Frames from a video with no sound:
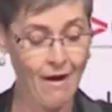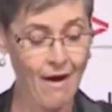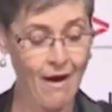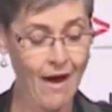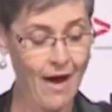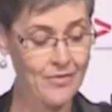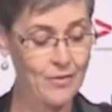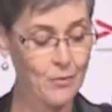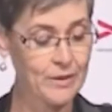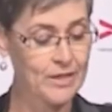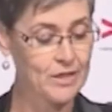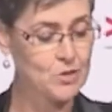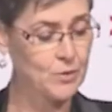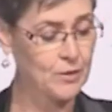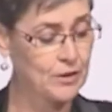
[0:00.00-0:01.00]
that we need
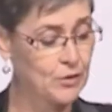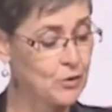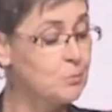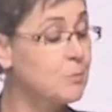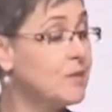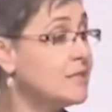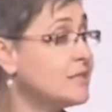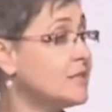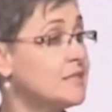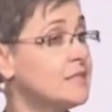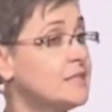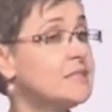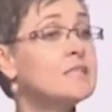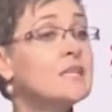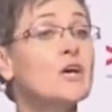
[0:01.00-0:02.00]
to include
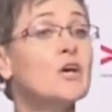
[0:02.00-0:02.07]
ministers